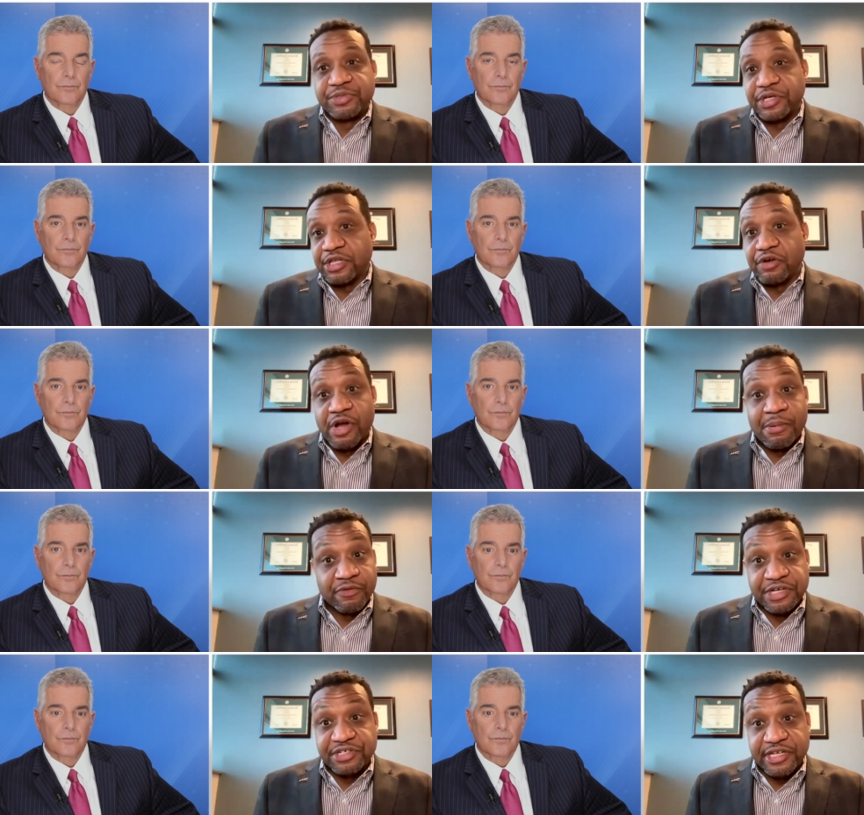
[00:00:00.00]
Speaker 1: particularly around my
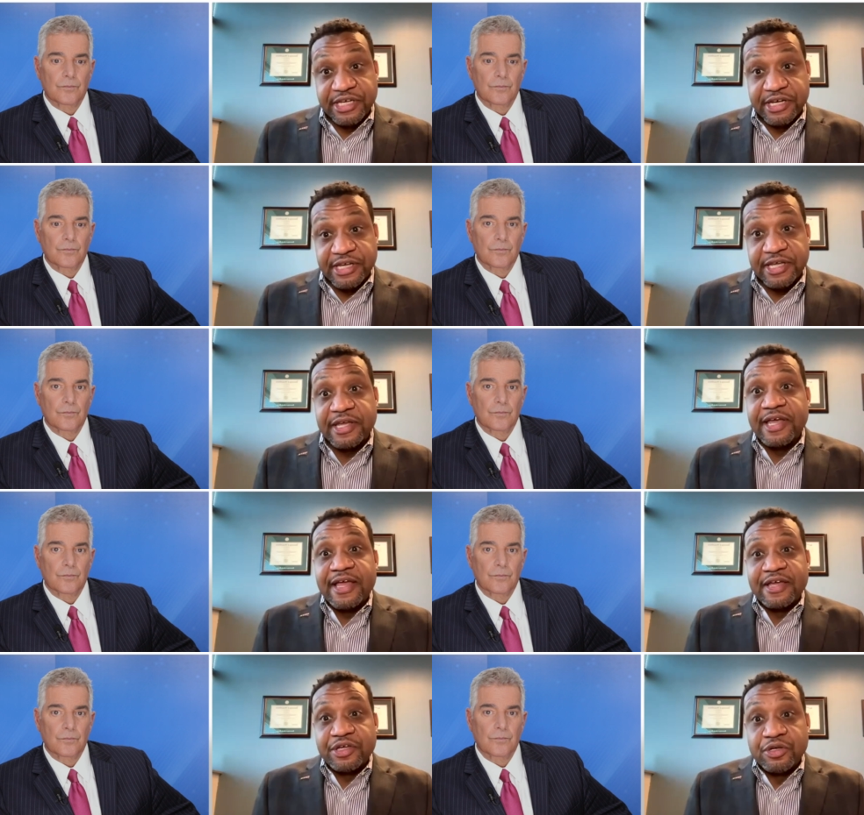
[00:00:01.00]
racial identity,
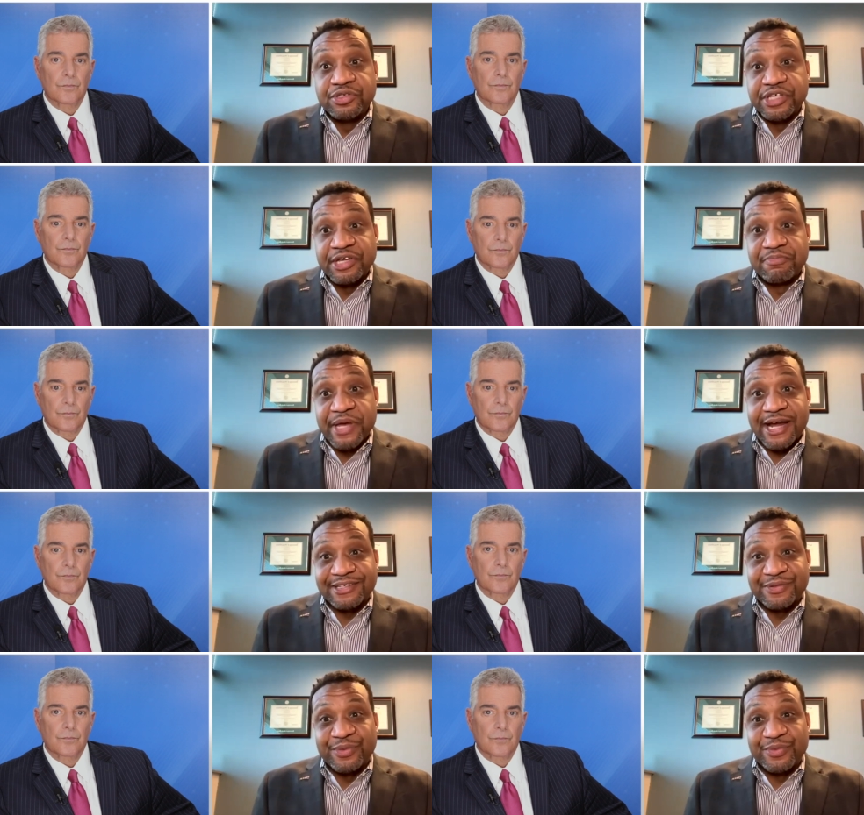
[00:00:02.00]
hugely
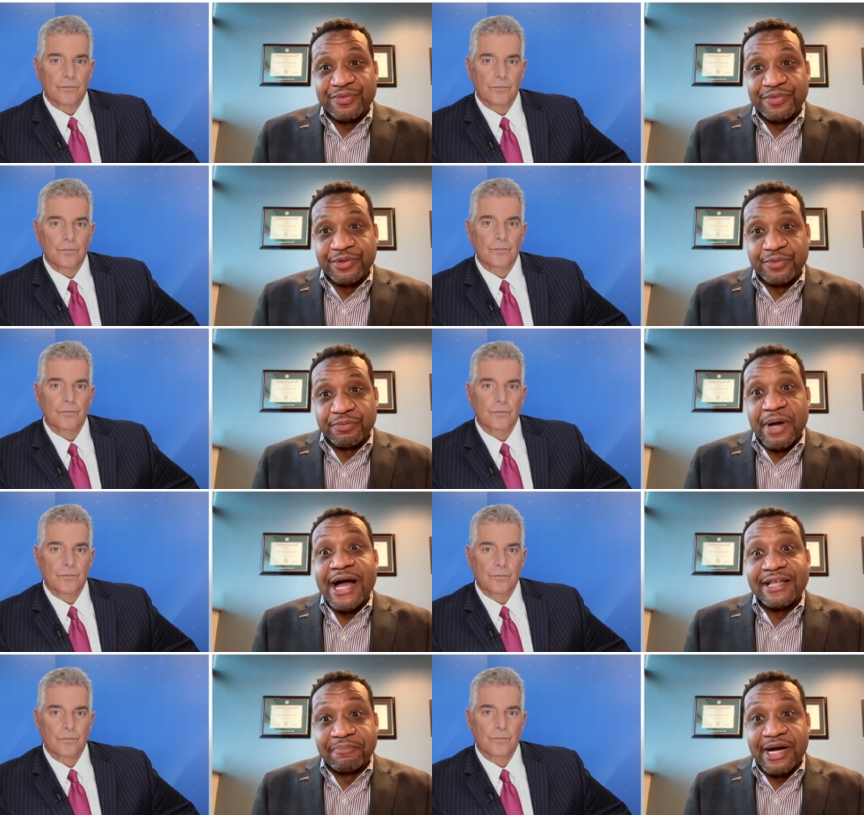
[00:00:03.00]
impacted the,
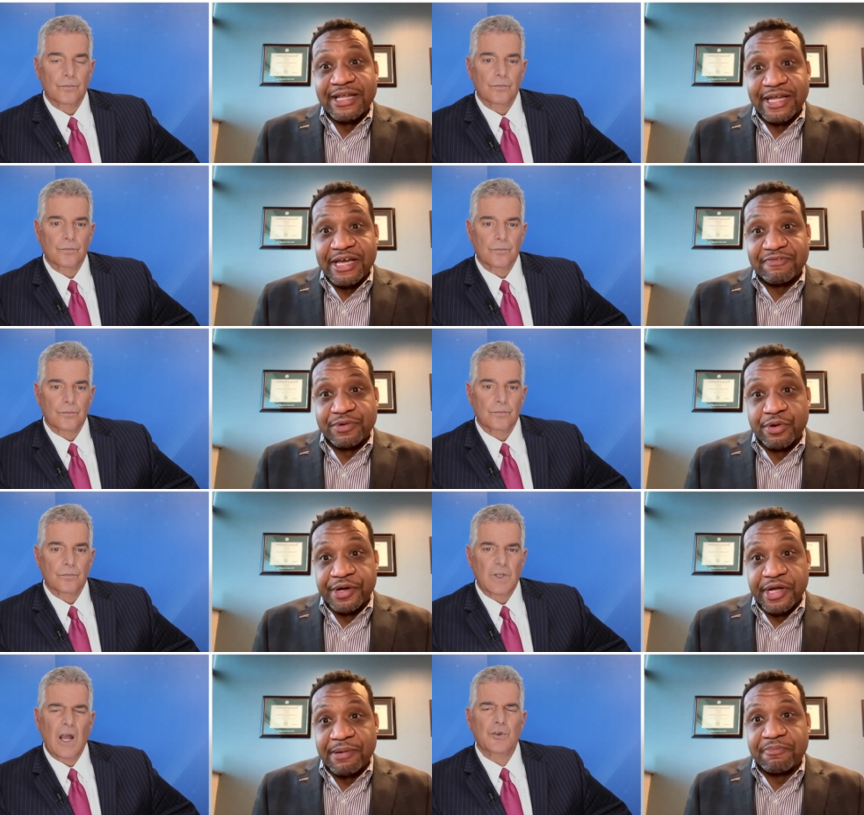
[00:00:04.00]
my my life
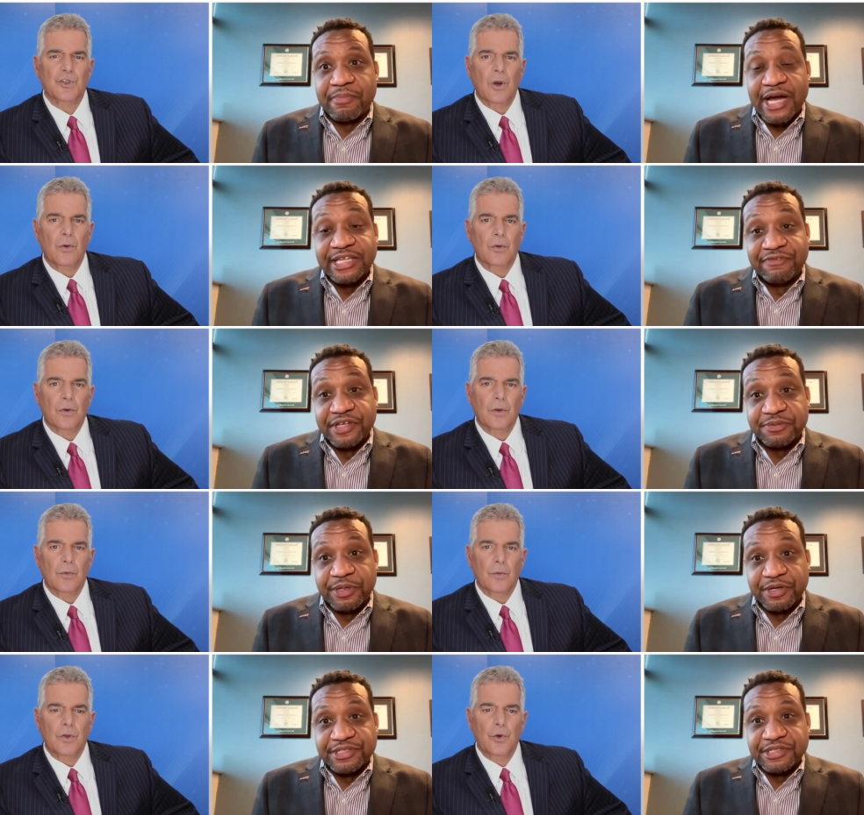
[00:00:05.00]
growing up. How so?
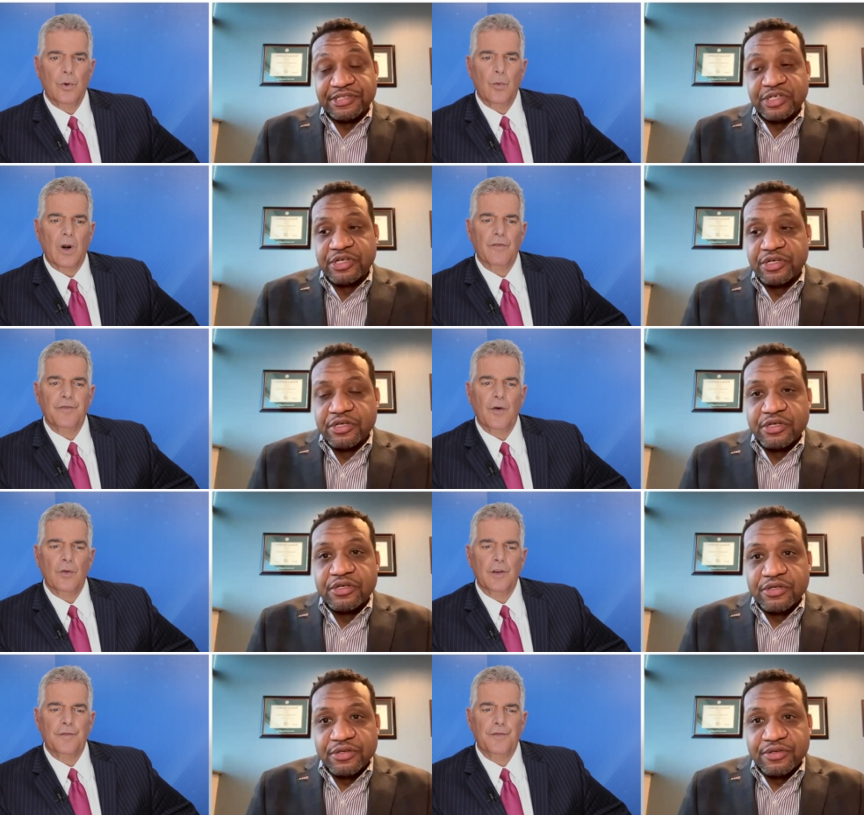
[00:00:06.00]
Speaker 2: You were one of
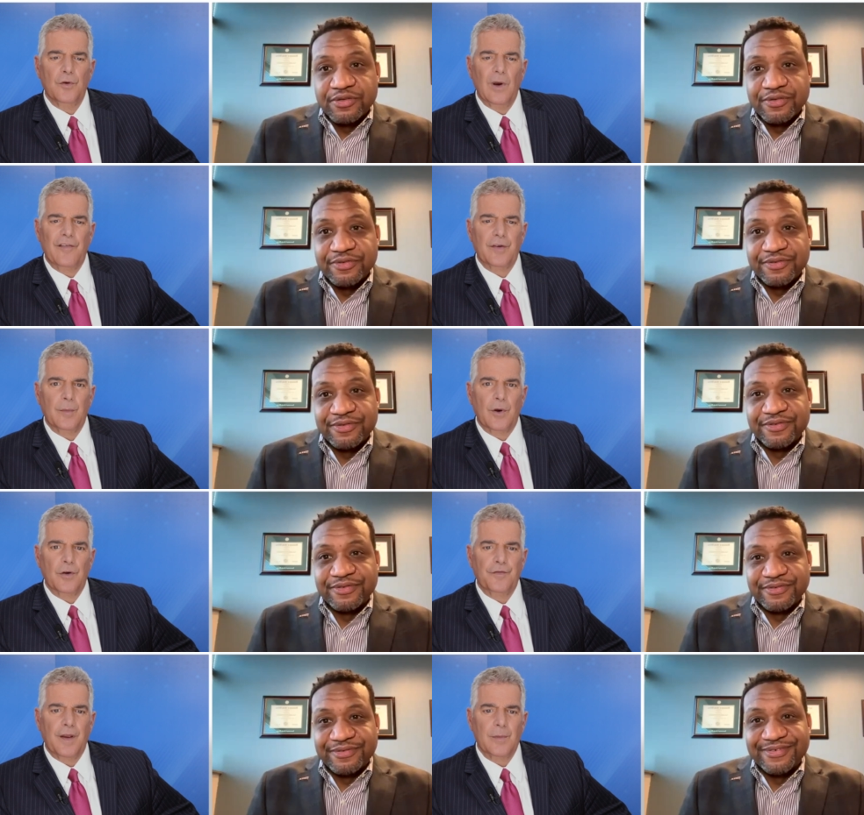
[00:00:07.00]
only a few African
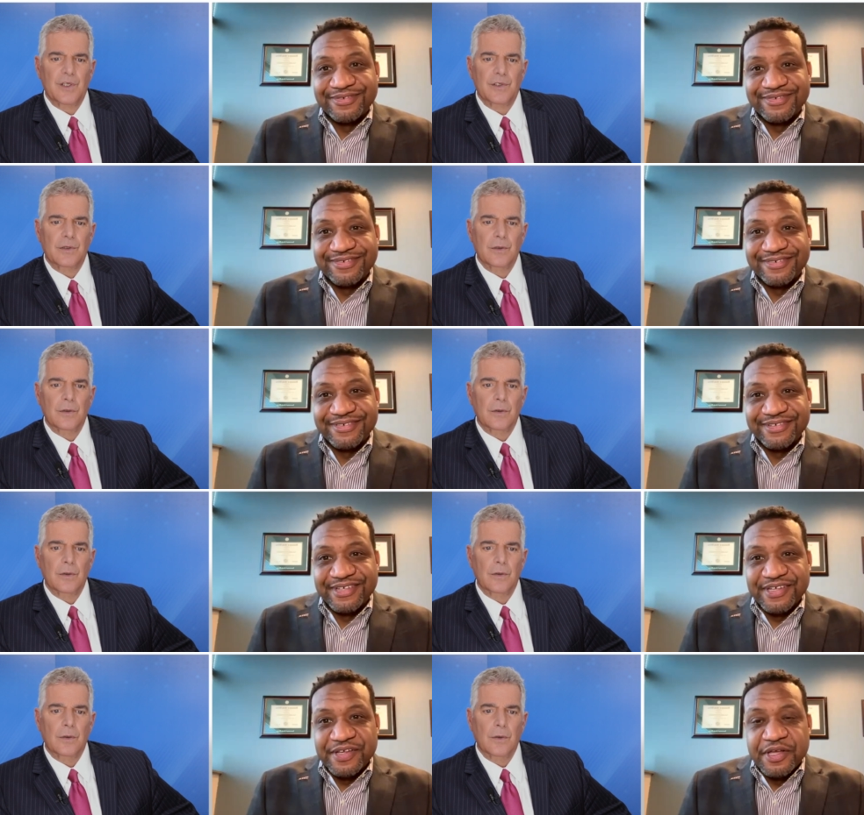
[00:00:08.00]
American families.
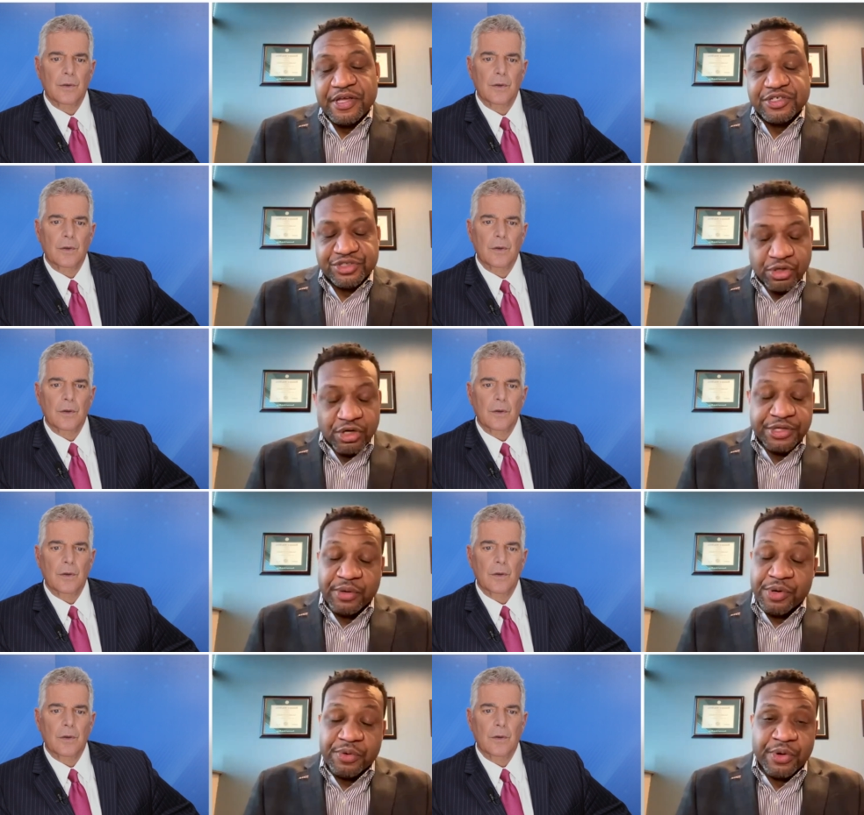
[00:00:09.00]
Speaker 1: Sure. Yeah,
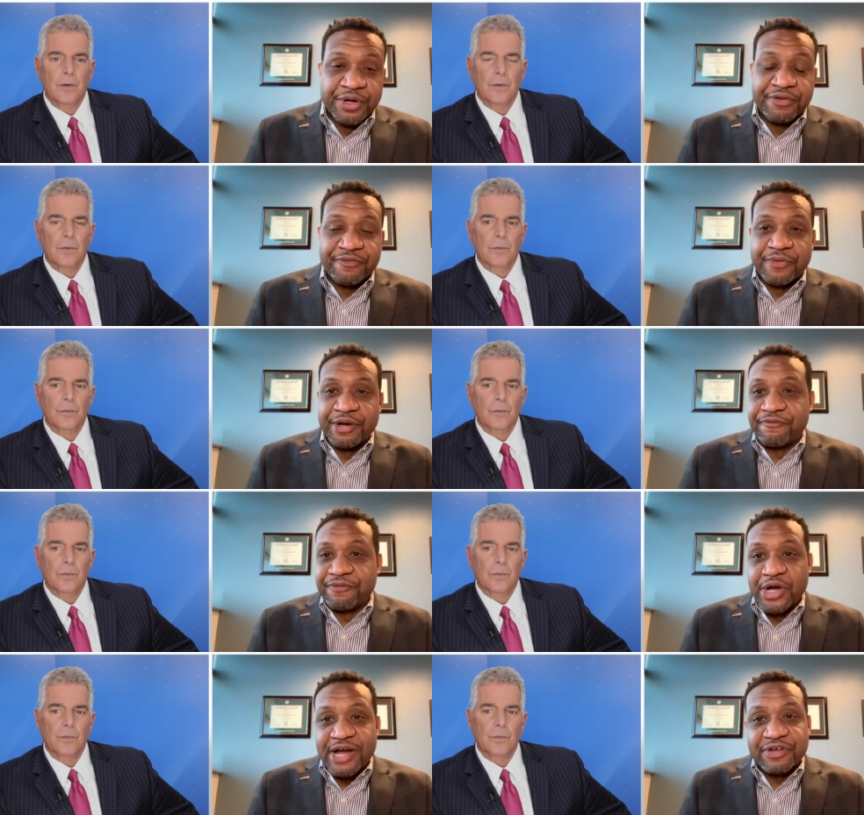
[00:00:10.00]
we were one of, one of
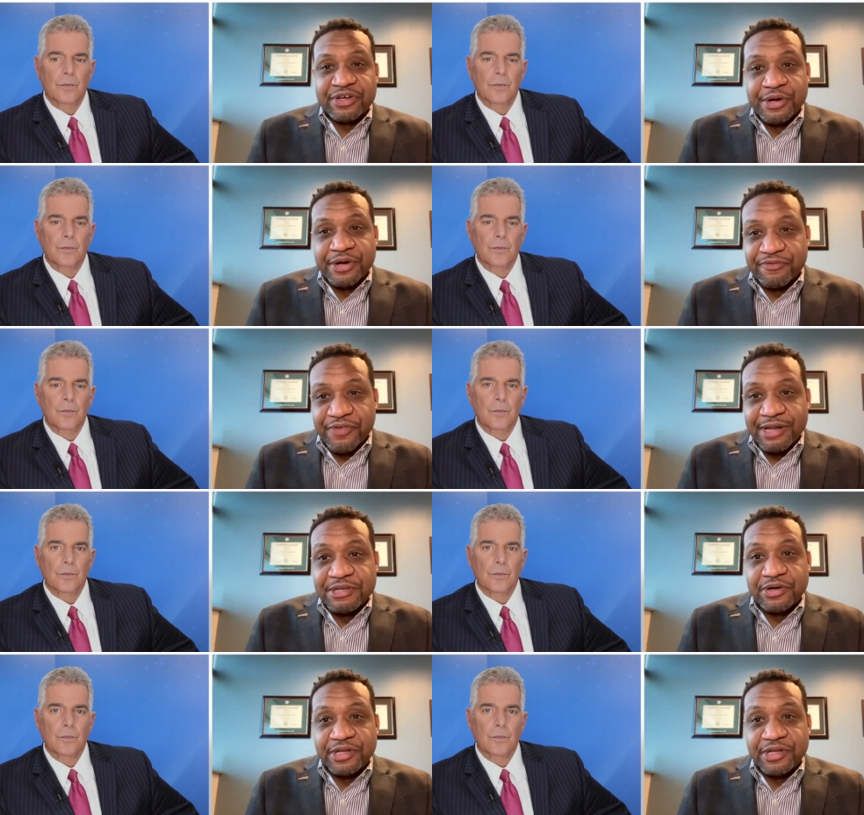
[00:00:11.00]
few African American families